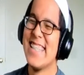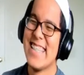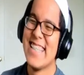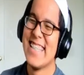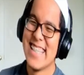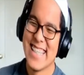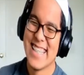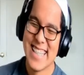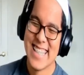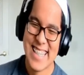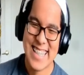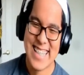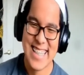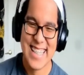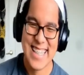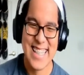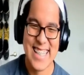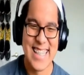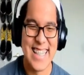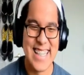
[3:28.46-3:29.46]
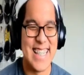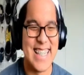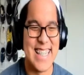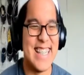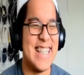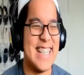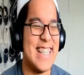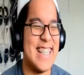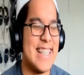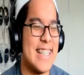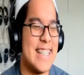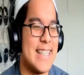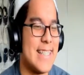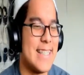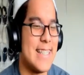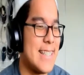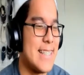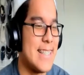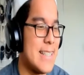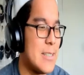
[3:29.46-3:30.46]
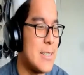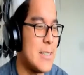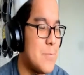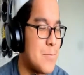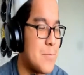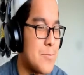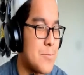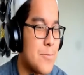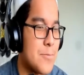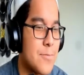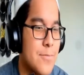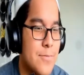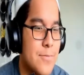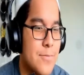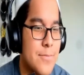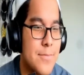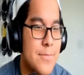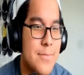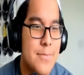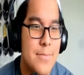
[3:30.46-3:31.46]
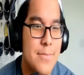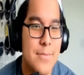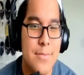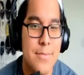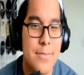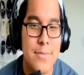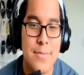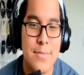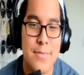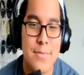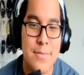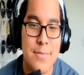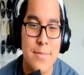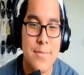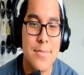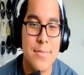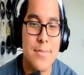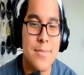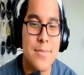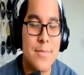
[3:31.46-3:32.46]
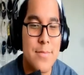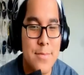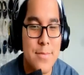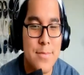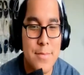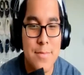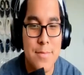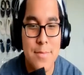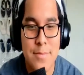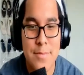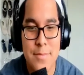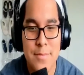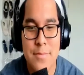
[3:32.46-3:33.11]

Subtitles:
This person isn't speaking.